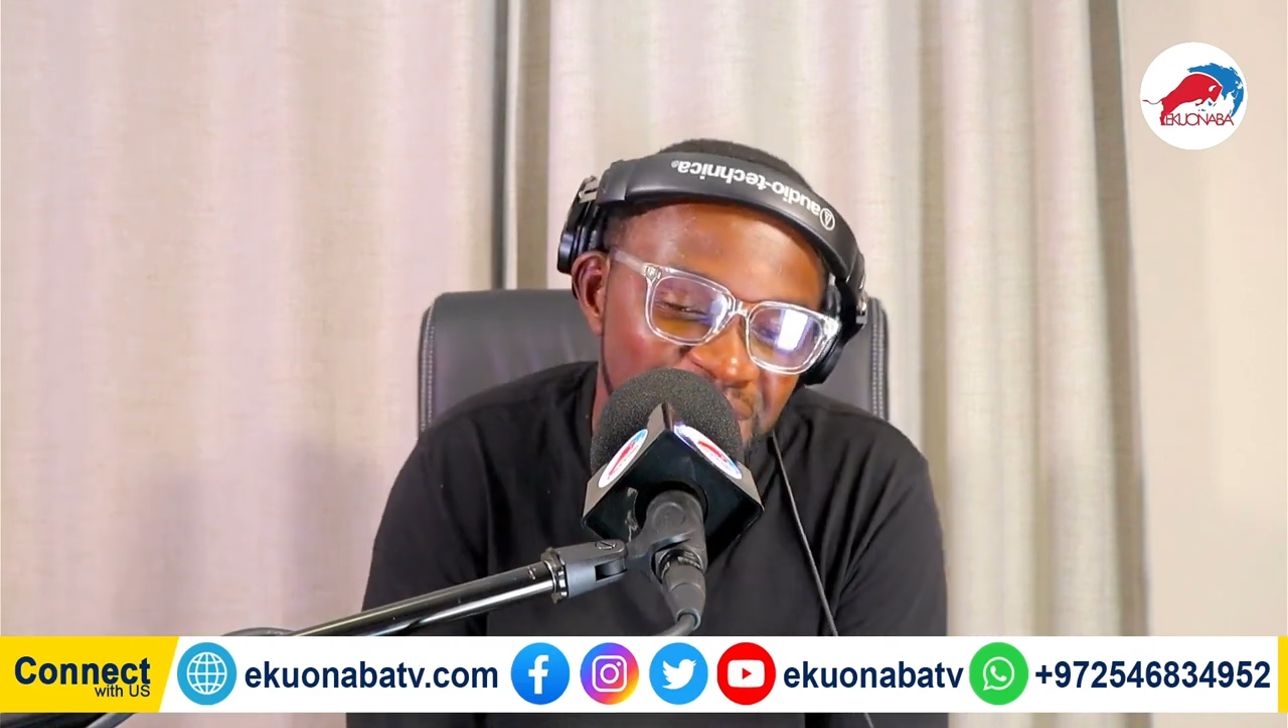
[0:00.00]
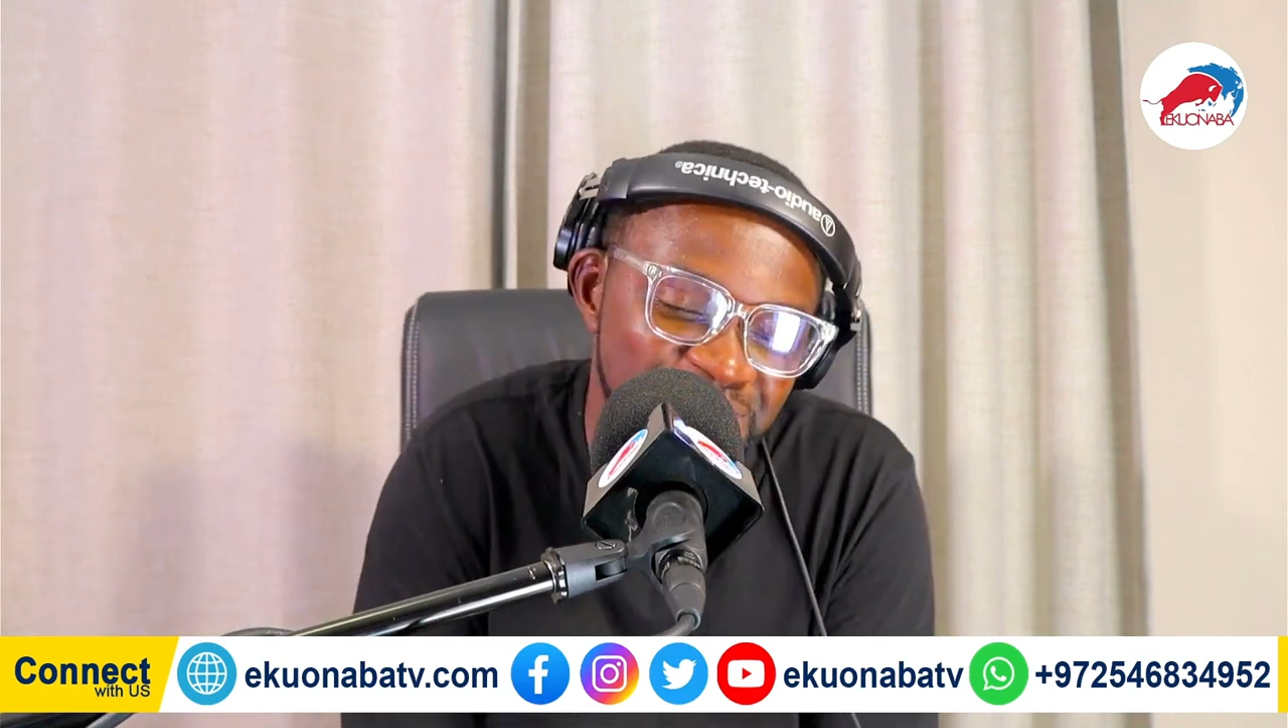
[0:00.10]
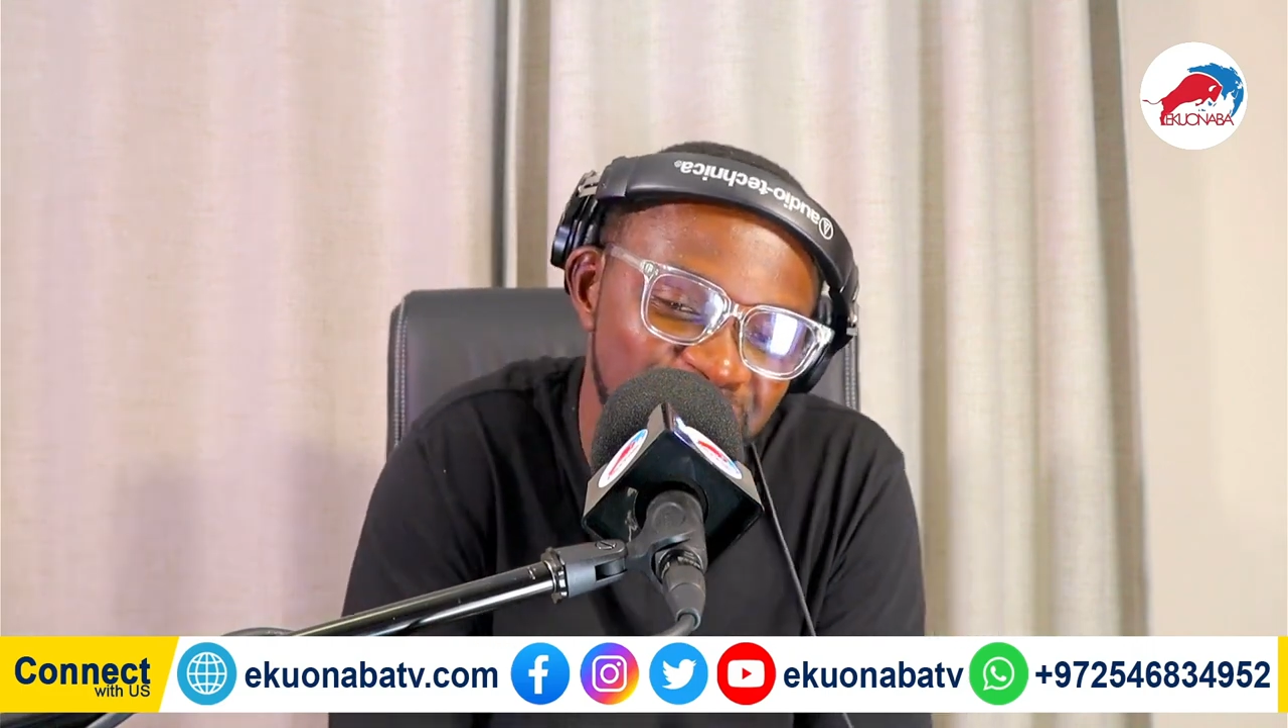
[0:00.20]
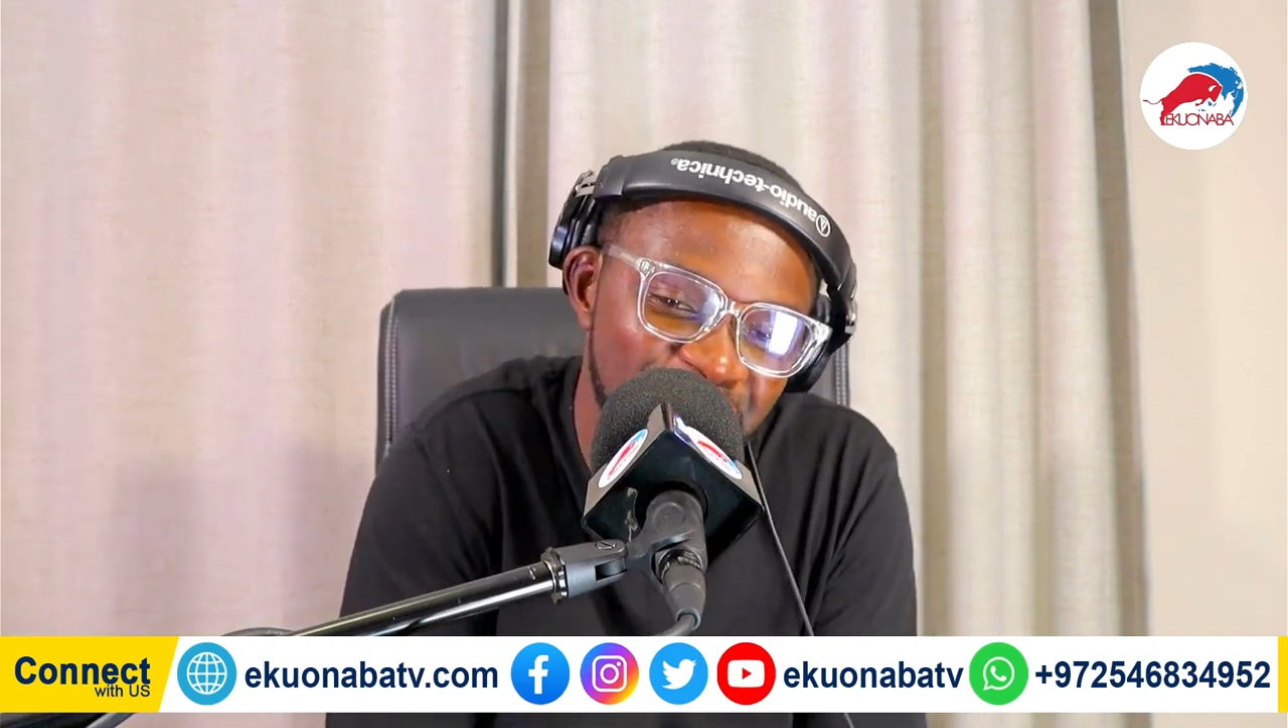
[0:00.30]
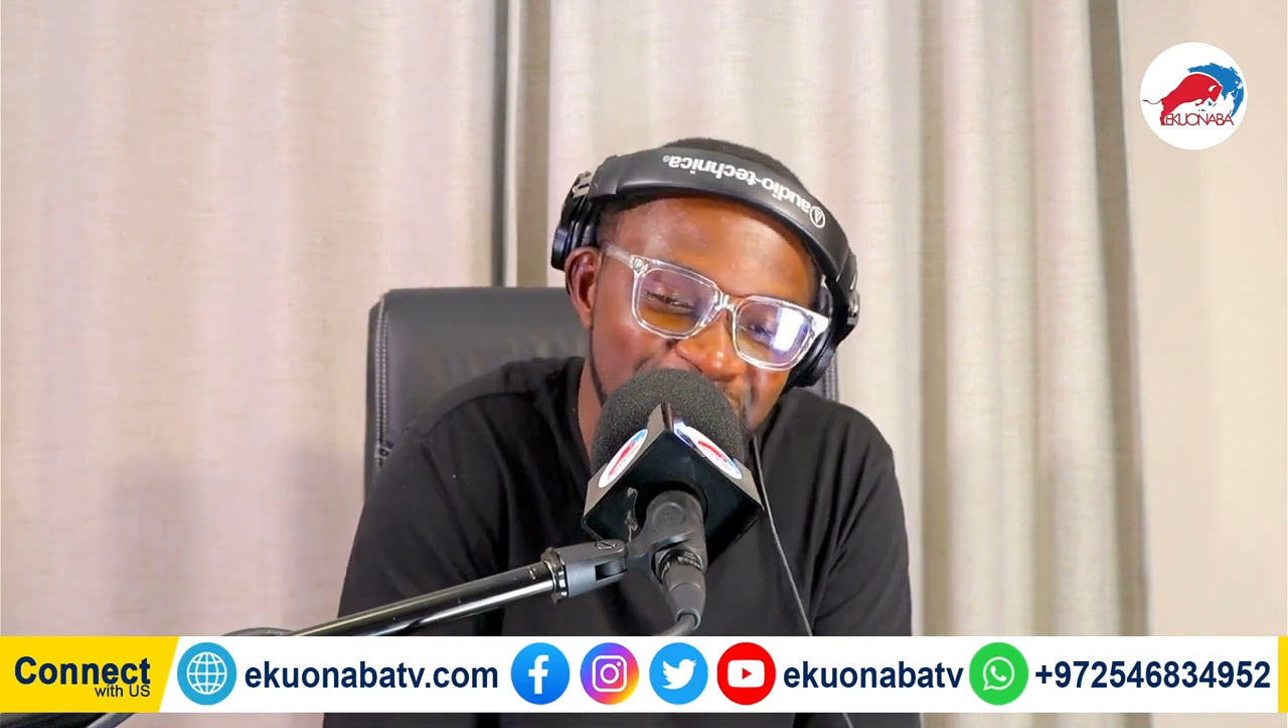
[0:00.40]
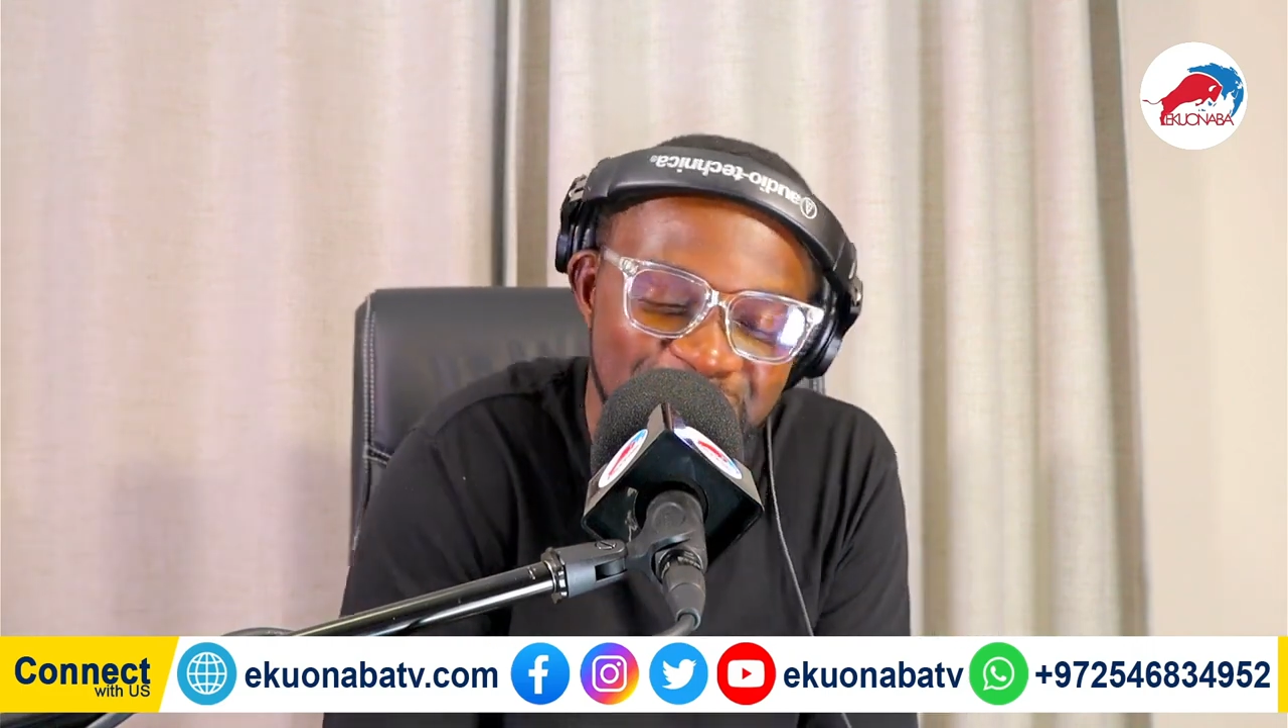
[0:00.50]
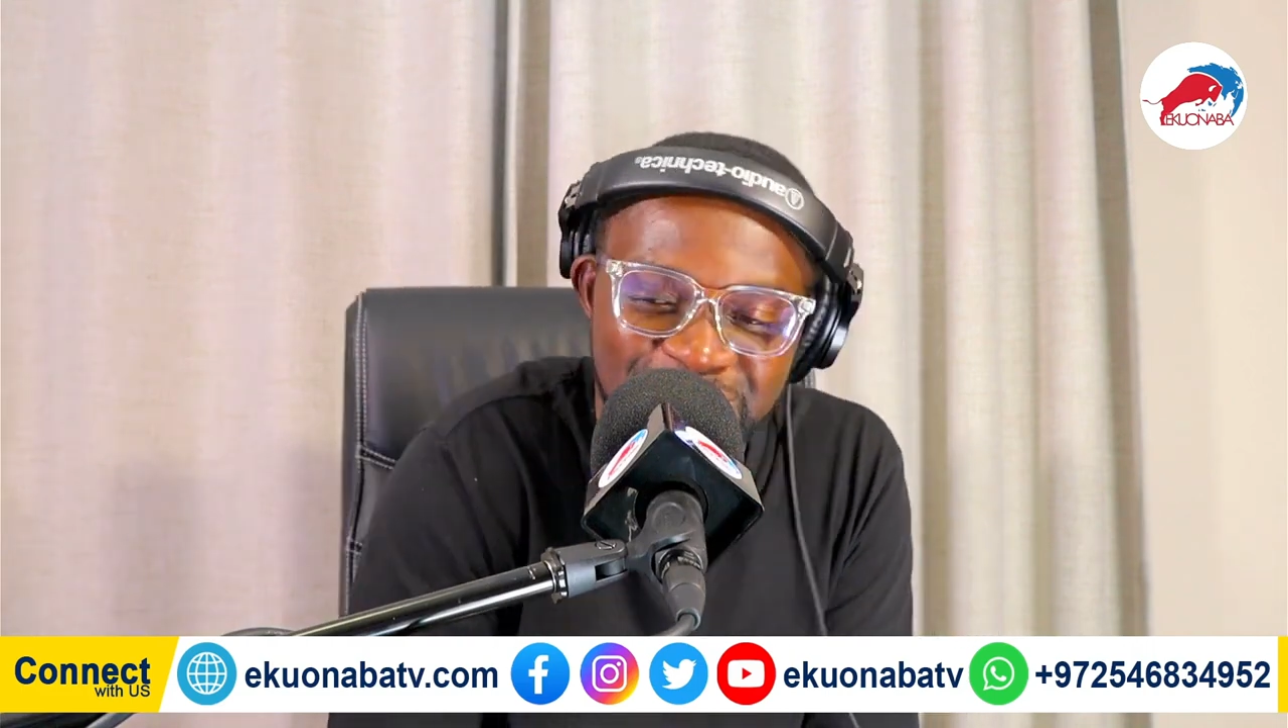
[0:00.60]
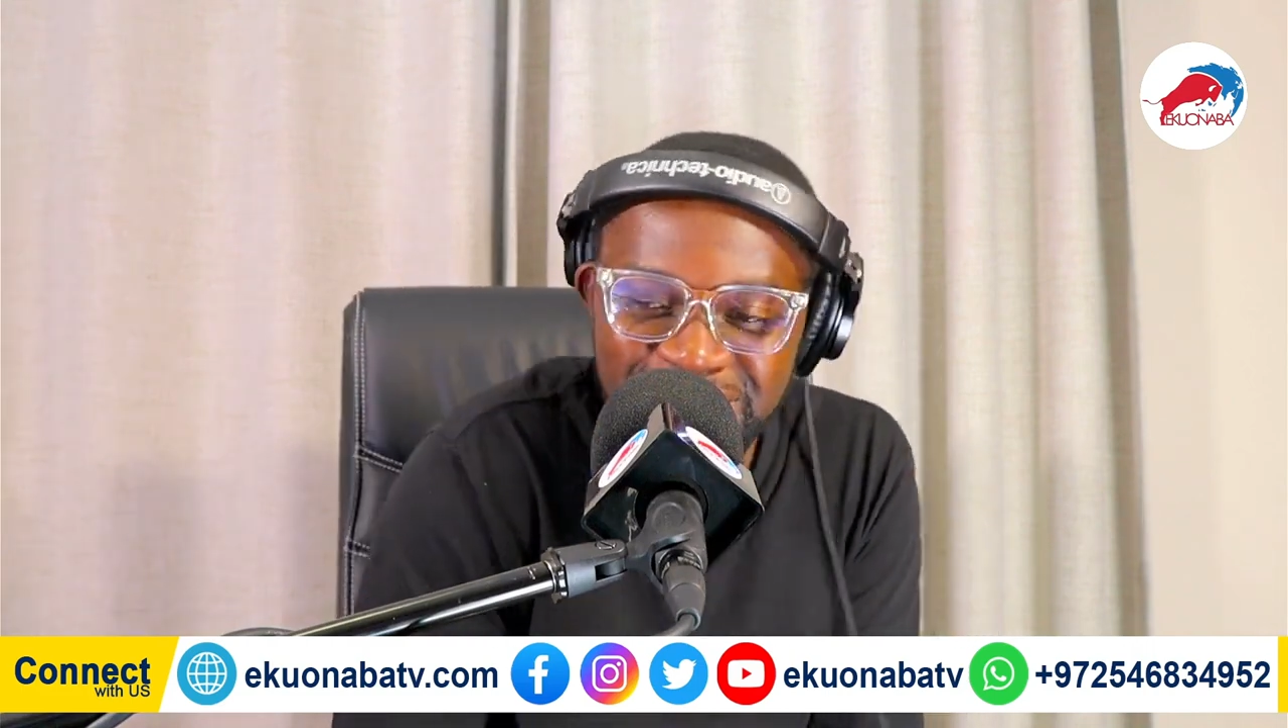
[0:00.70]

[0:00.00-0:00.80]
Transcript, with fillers: more onyum.